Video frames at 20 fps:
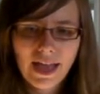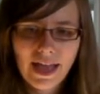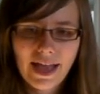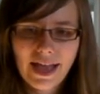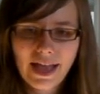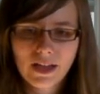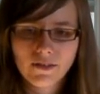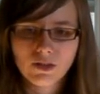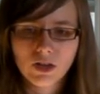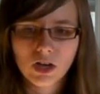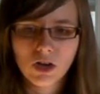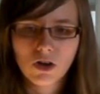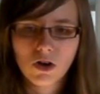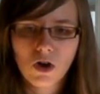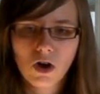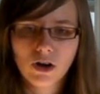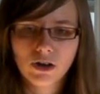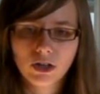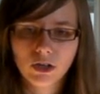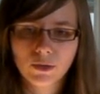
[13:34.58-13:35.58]
have a
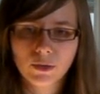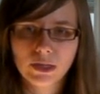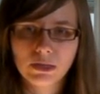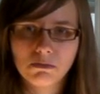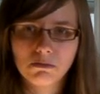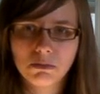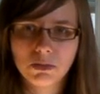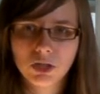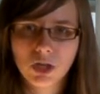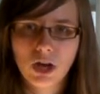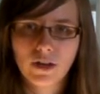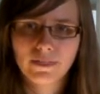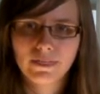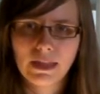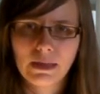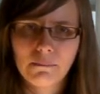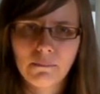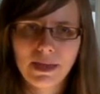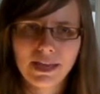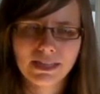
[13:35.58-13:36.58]
concrete plot
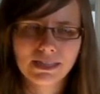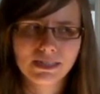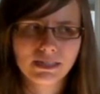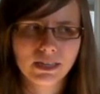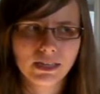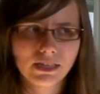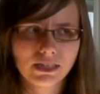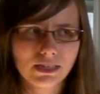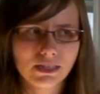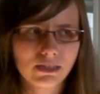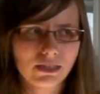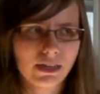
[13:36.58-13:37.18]
that makes sense,